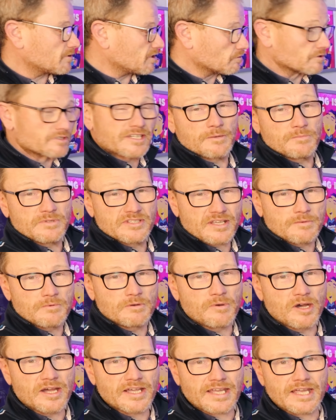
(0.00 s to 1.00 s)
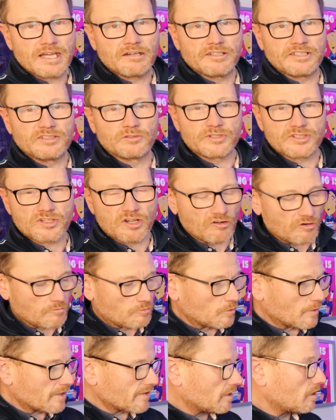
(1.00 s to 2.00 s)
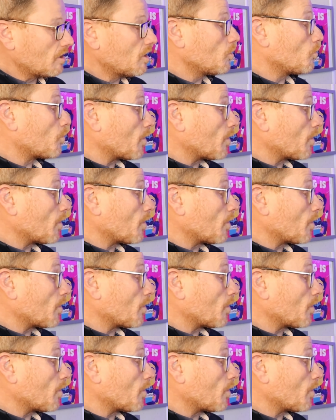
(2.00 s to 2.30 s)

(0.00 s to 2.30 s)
I don't want to take my summer bike out in all this horrible weather.